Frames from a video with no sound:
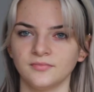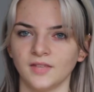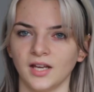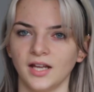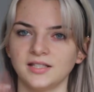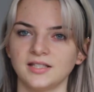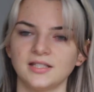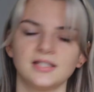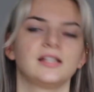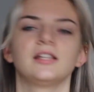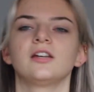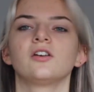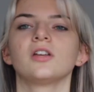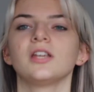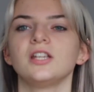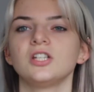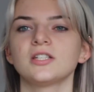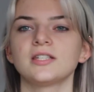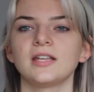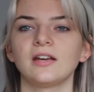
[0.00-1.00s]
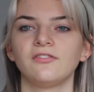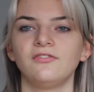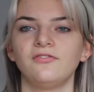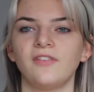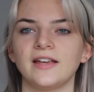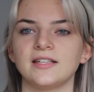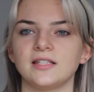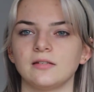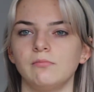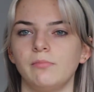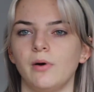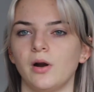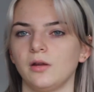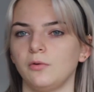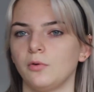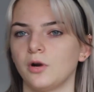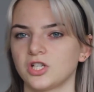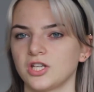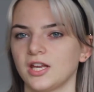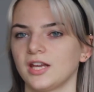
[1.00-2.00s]
It's literally just like face and
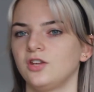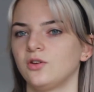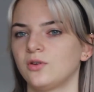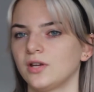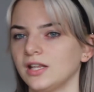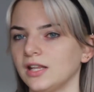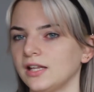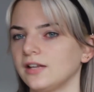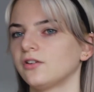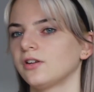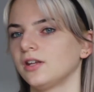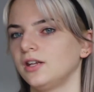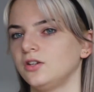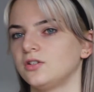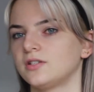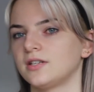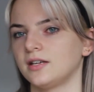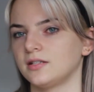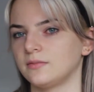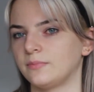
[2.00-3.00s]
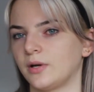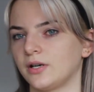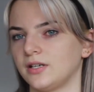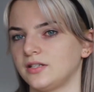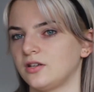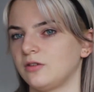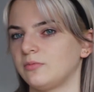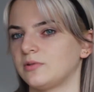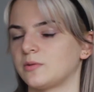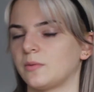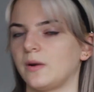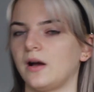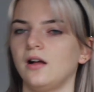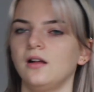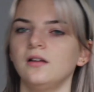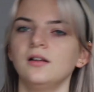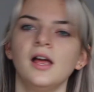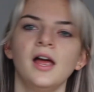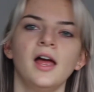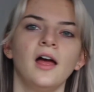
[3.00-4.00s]
body wash. Like you can literally use it as body soap as
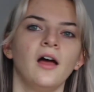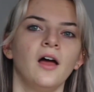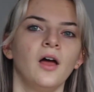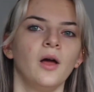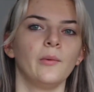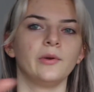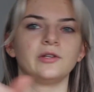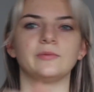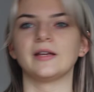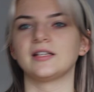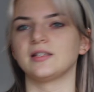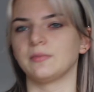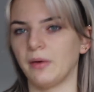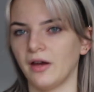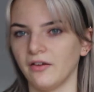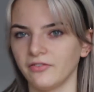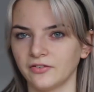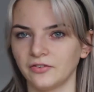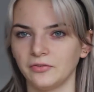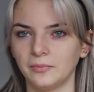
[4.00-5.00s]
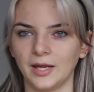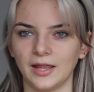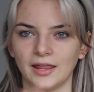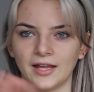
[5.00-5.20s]
well, which makes it perfect for me.